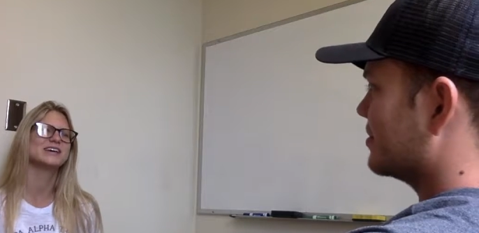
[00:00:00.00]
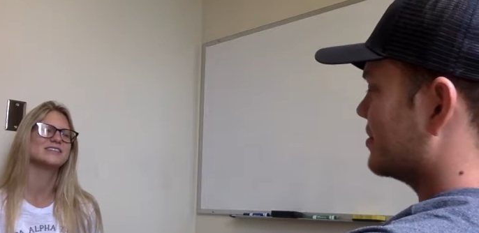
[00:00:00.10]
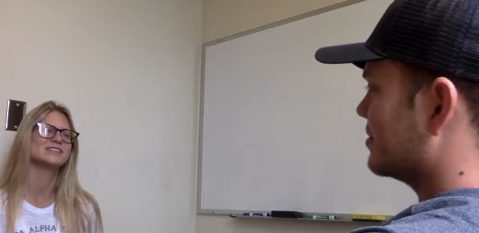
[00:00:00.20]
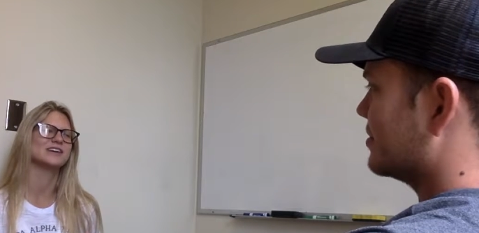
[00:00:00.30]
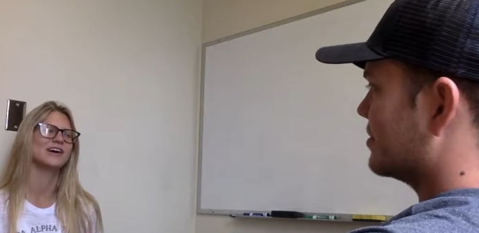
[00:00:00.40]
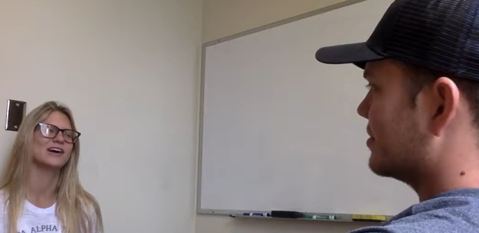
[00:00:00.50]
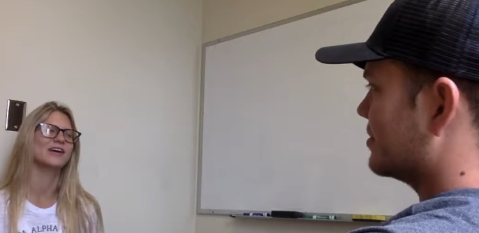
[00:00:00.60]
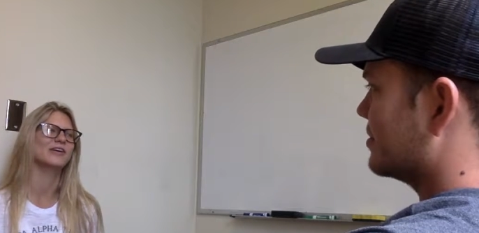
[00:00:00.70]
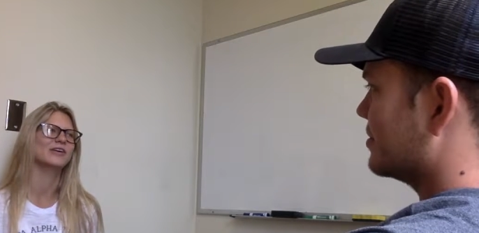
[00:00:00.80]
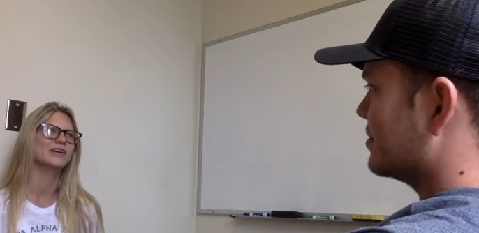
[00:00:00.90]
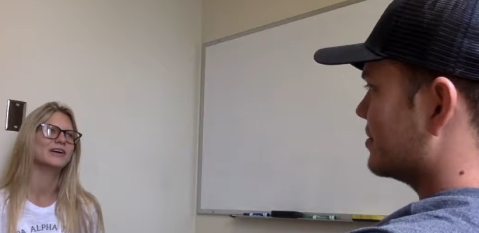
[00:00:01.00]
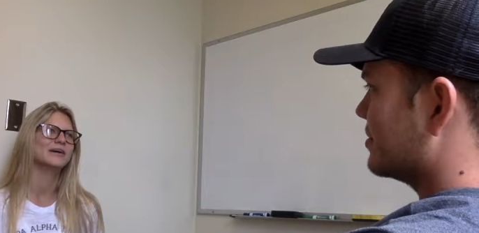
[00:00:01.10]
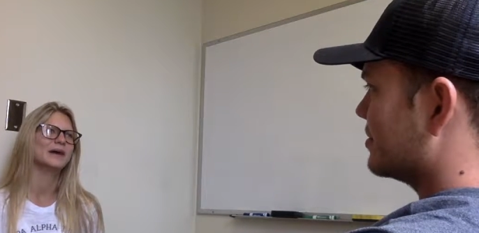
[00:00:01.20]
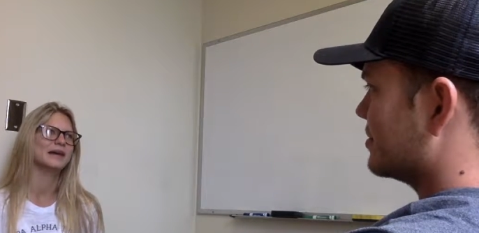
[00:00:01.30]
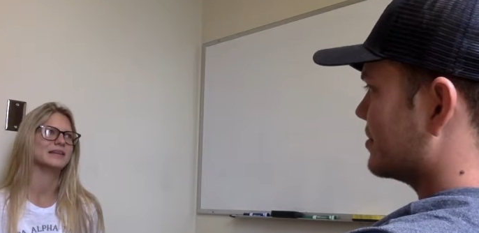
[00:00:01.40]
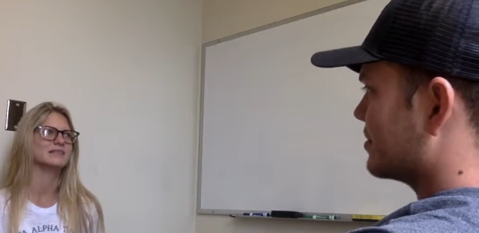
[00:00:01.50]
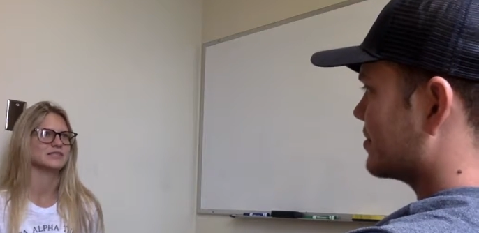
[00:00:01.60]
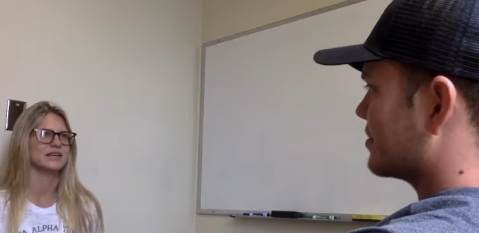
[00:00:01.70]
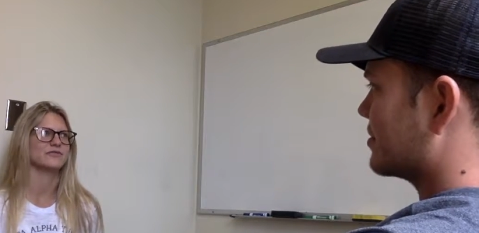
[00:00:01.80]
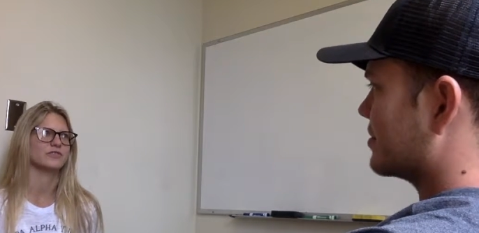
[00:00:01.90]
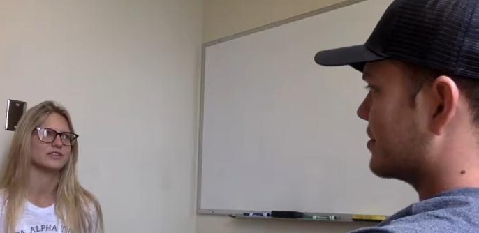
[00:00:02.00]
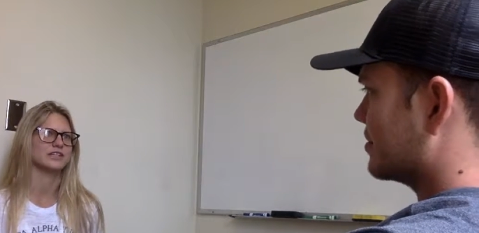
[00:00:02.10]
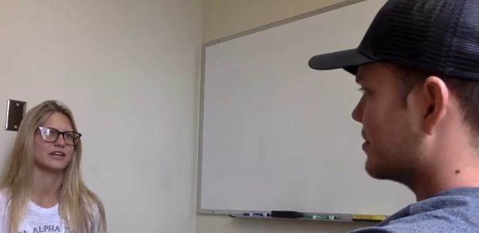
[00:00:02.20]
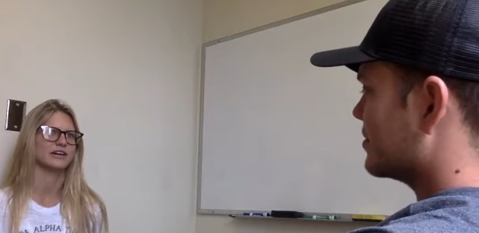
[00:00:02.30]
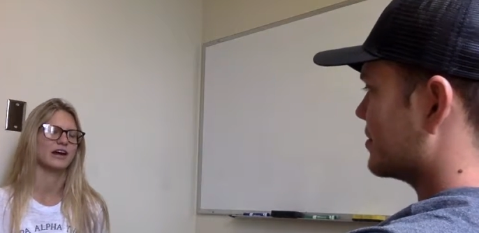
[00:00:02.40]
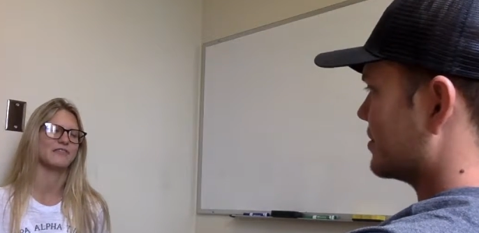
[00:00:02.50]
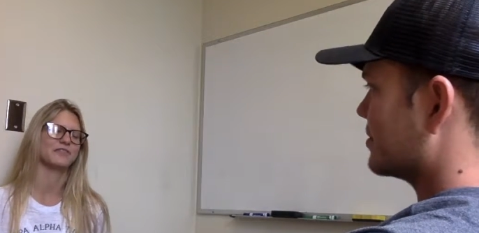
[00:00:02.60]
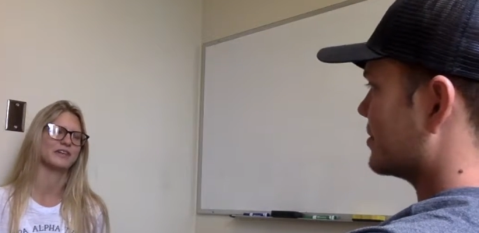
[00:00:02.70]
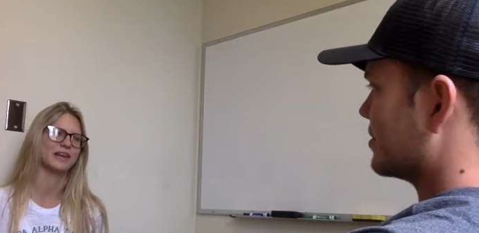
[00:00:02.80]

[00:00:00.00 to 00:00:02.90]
Speaker 1: So and same for dinner. I feel